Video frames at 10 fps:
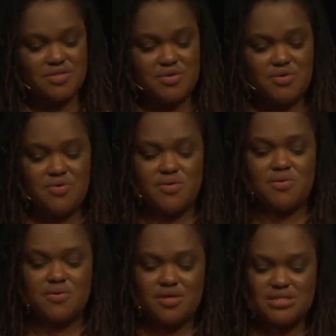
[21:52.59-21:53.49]
to the
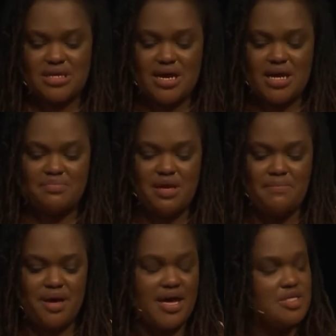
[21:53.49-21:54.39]
Lord to guide me
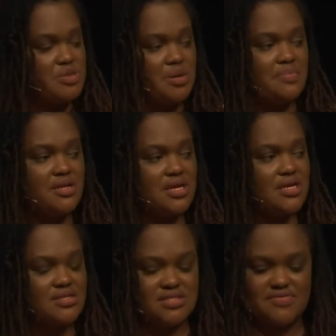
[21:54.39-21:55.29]
back to a
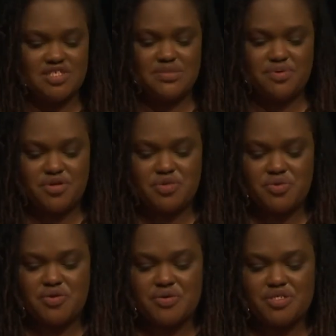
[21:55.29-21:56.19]
place of spiritual
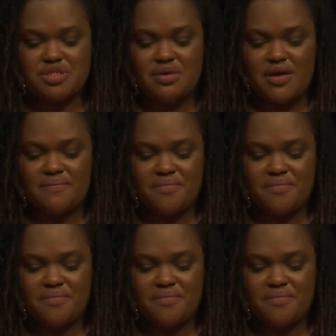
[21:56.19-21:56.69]
nourishment.